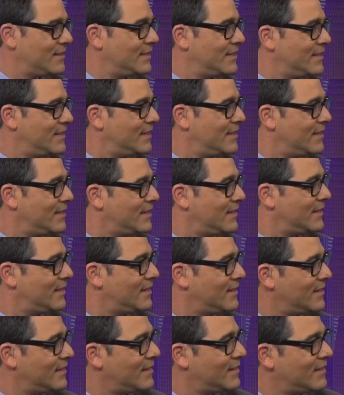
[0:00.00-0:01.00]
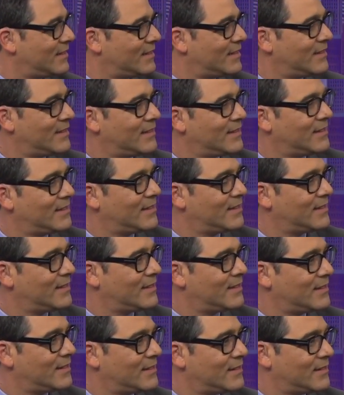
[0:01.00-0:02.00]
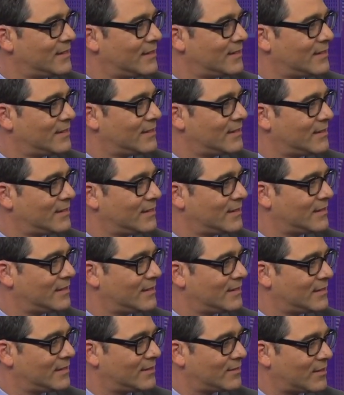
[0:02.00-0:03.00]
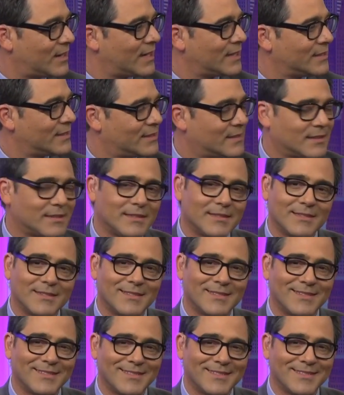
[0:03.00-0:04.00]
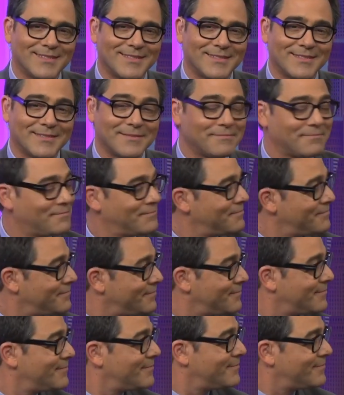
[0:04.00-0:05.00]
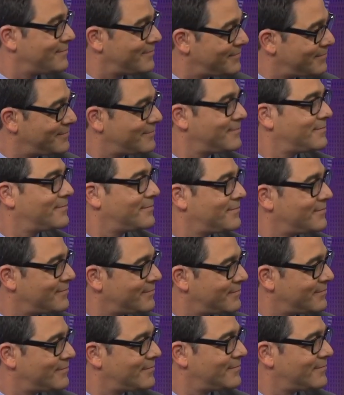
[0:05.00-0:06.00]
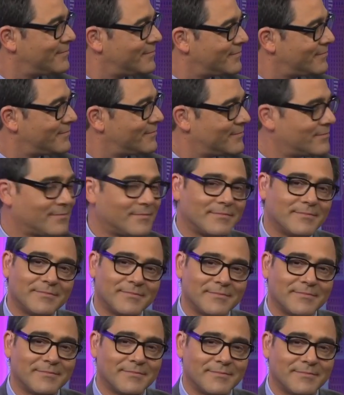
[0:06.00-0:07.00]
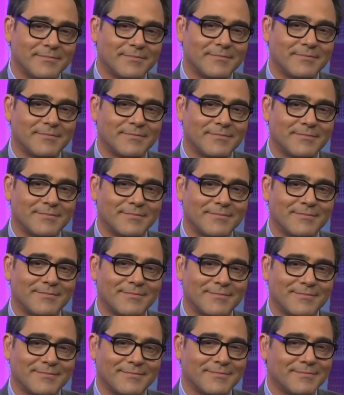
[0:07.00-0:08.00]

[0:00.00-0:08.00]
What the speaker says: This person isn't speaking.